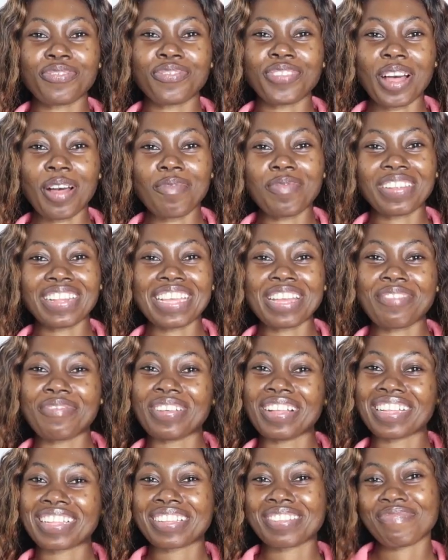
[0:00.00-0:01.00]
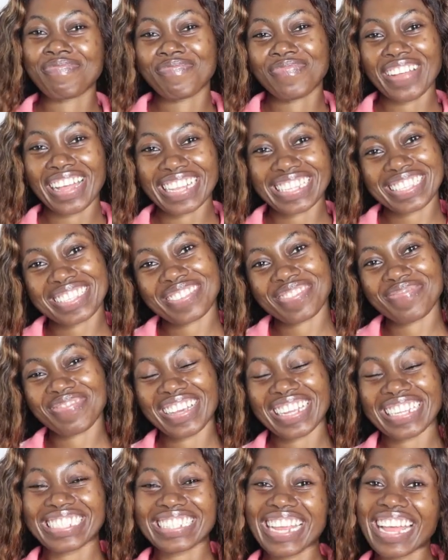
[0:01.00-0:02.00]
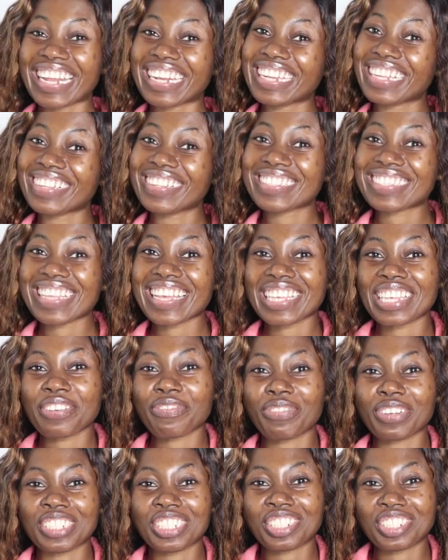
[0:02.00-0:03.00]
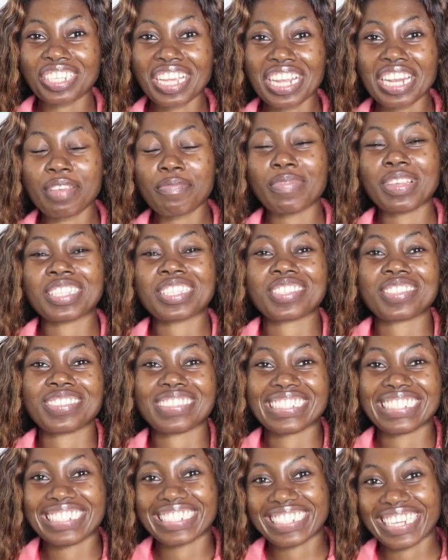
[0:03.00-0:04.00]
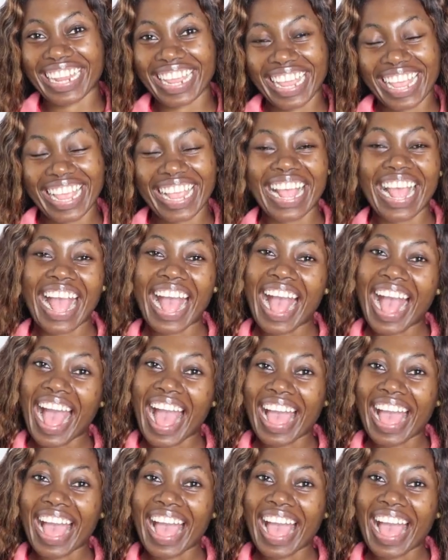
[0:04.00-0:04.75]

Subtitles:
Family, welcome back to my channel. Thank you for joining me today.